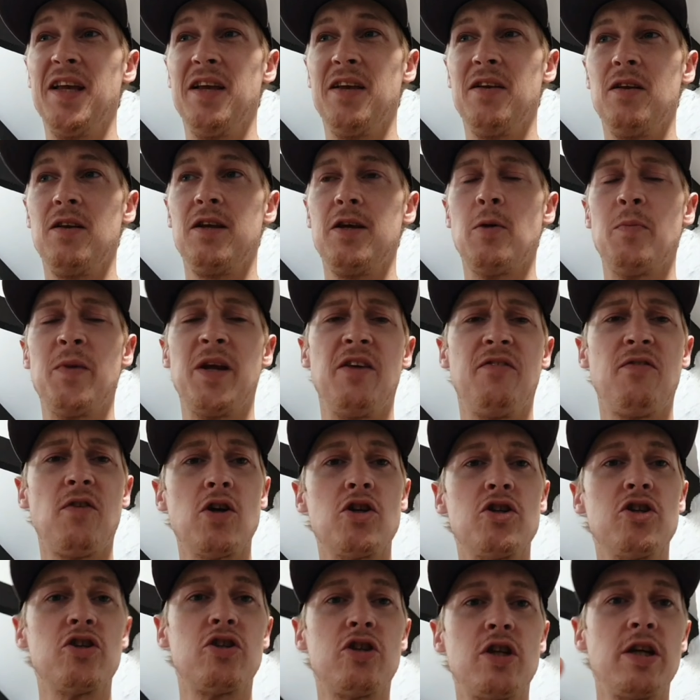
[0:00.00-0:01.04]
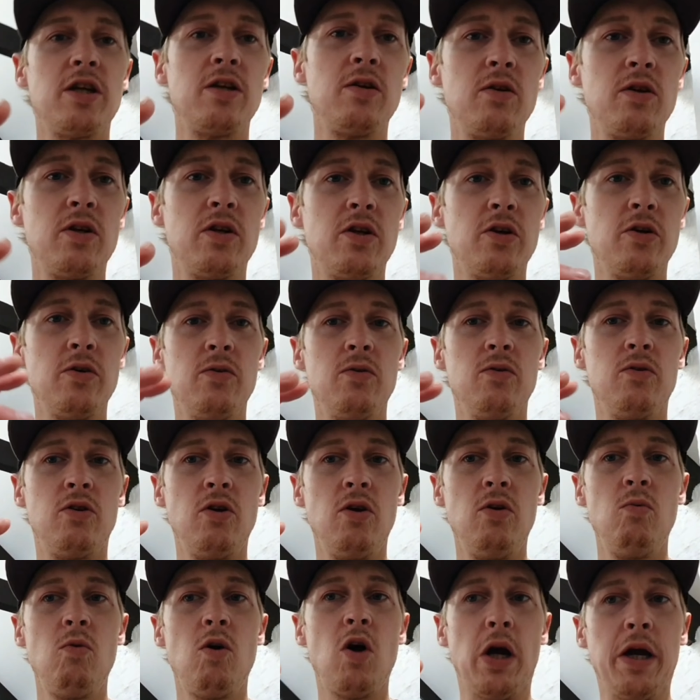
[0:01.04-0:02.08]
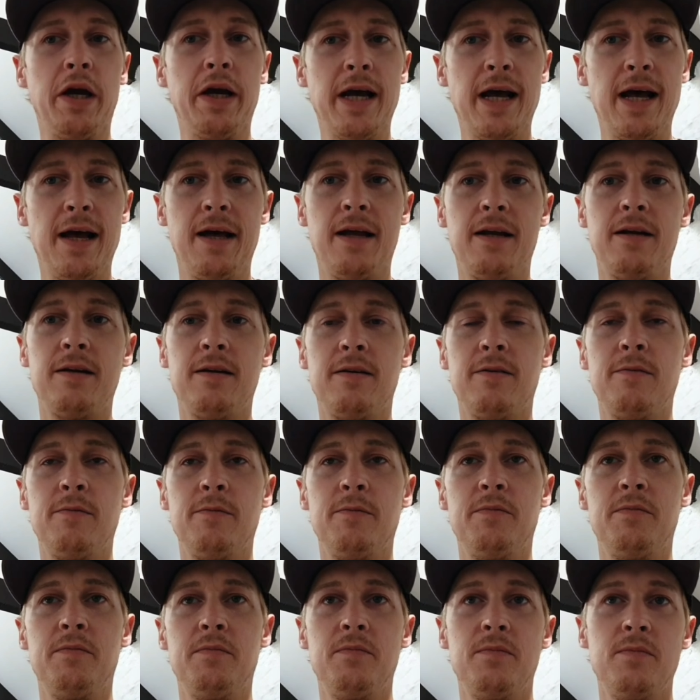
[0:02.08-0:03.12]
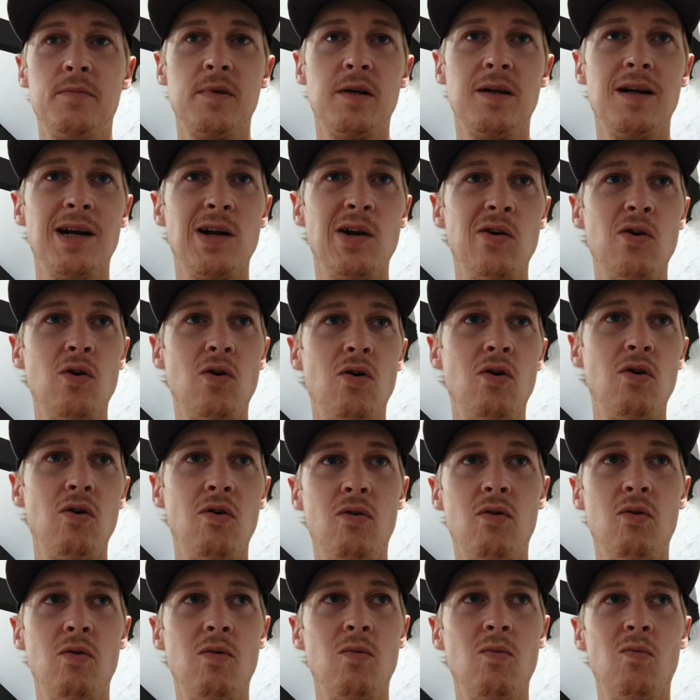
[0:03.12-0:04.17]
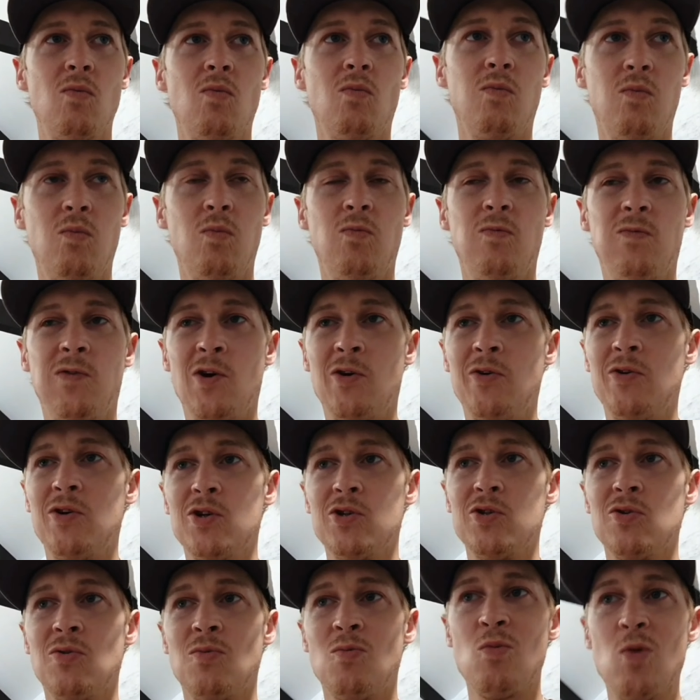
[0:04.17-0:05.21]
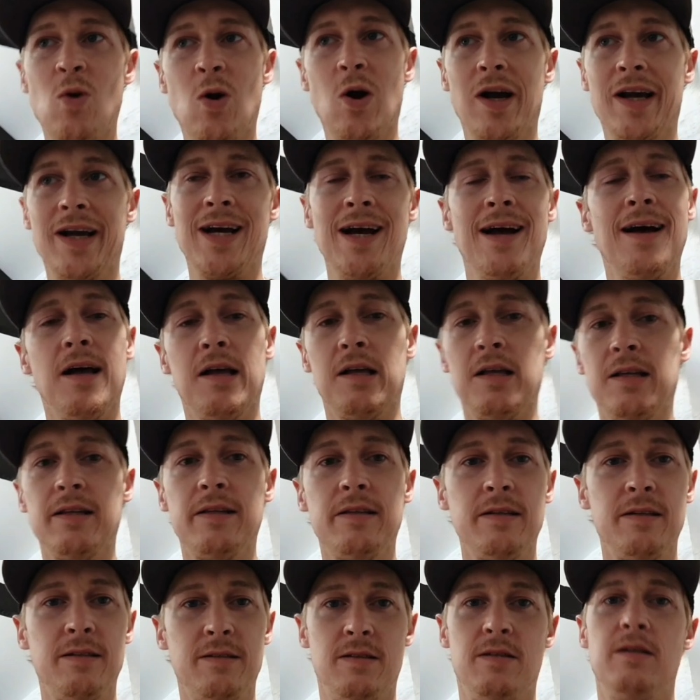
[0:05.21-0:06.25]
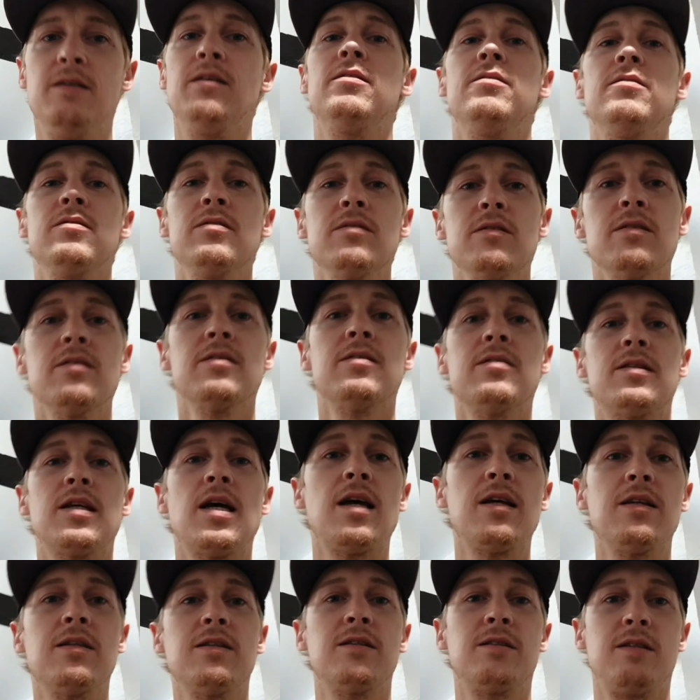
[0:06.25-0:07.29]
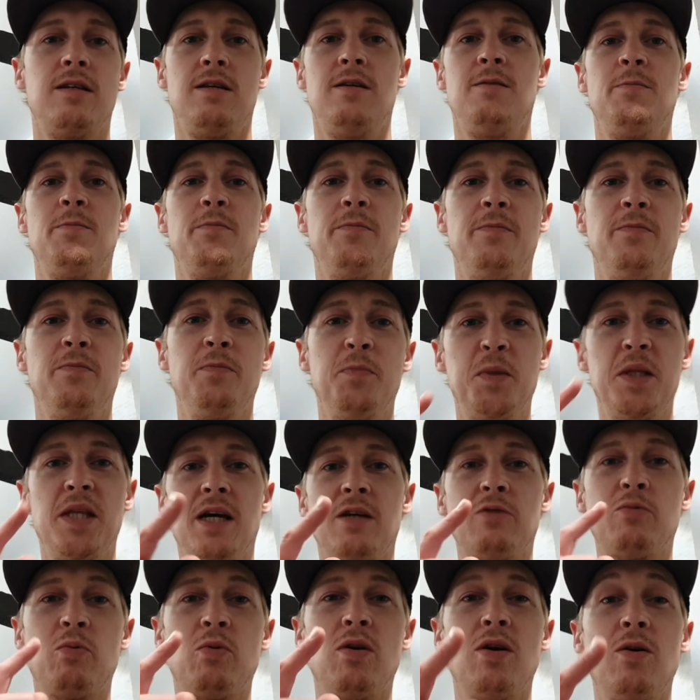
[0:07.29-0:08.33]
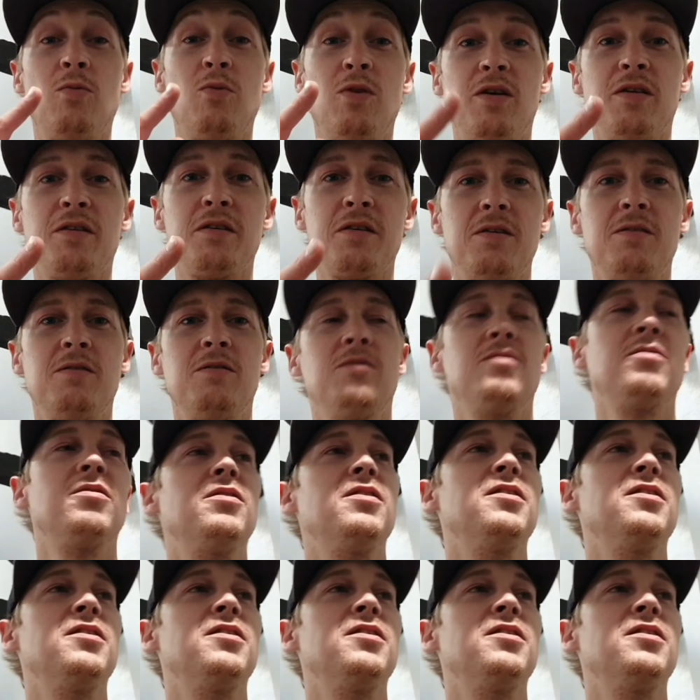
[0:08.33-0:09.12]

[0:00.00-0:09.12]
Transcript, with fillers: I mean, if I just did do do what I can, and not focus on what I can't, that's it. That's what I want to do.